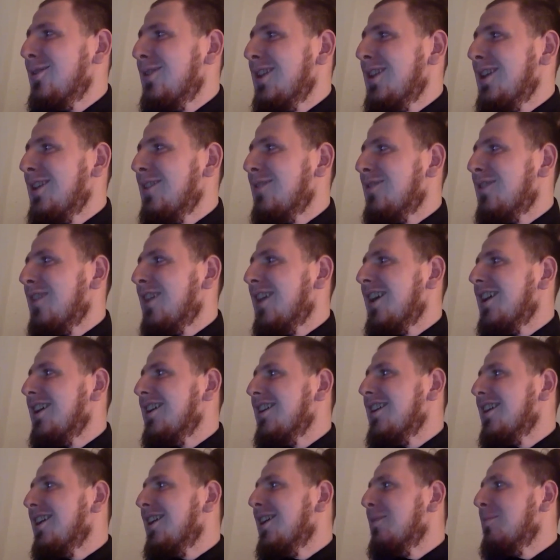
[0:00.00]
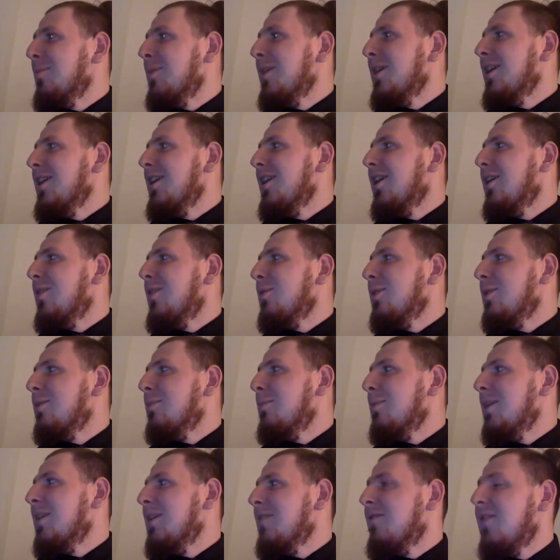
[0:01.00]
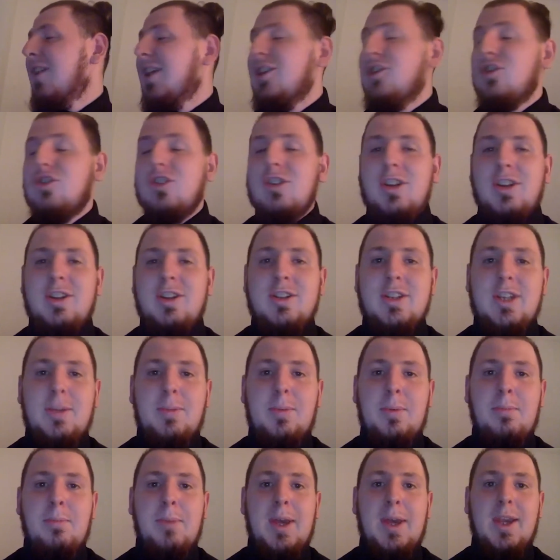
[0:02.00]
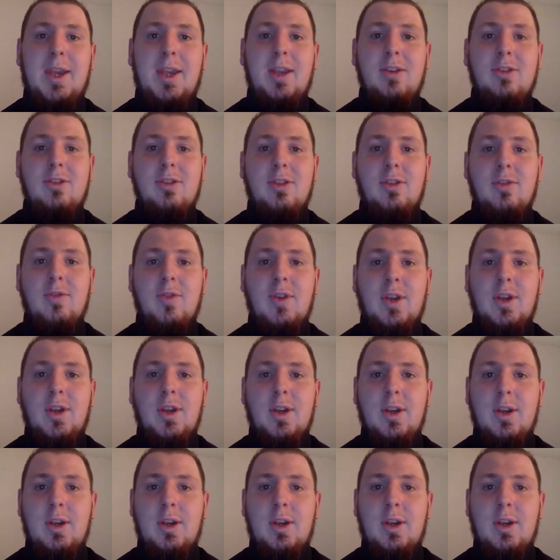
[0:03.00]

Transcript: leave that. Yeah, I mean, I will be eventually stepping back into the ring.